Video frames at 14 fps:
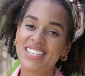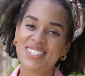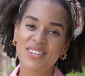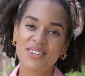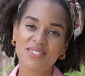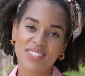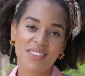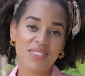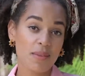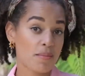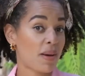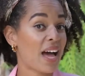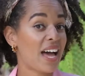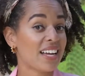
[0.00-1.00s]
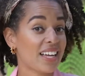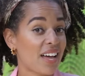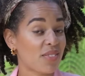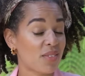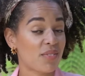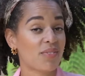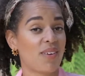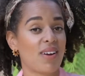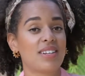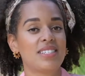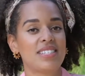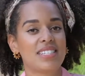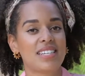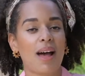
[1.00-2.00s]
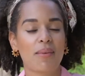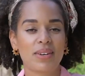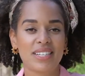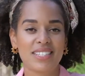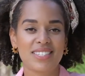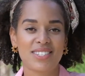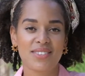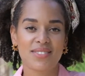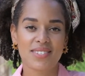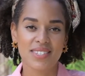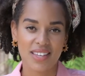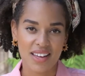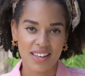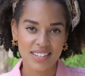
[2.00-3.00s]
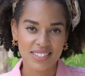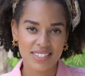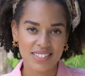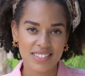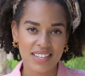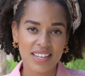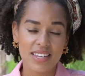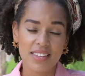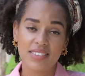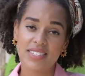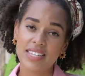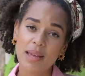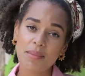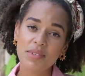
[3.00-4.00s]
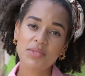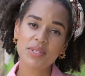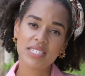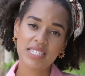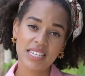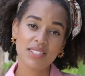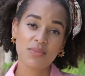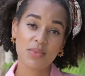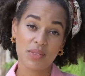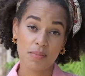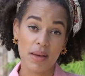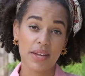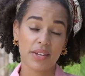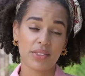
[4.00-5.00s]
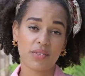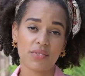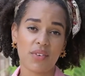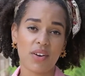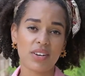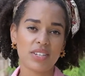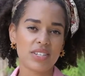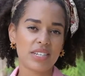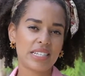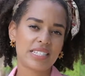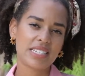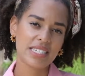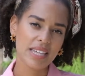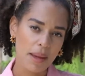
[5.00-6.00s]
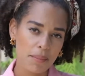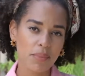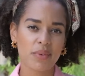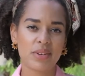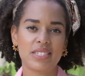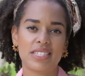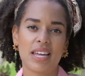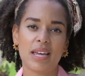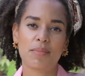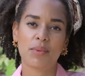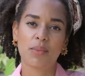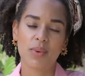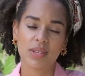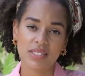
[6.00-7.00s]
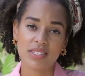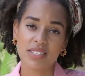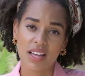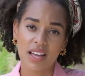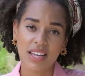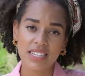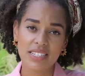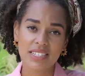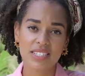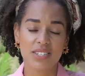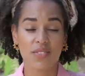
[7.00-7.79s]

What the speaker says: so you've done the back and the front, now we need to do the sides. The same as we did with the back and the front, you need to temporary staple one side so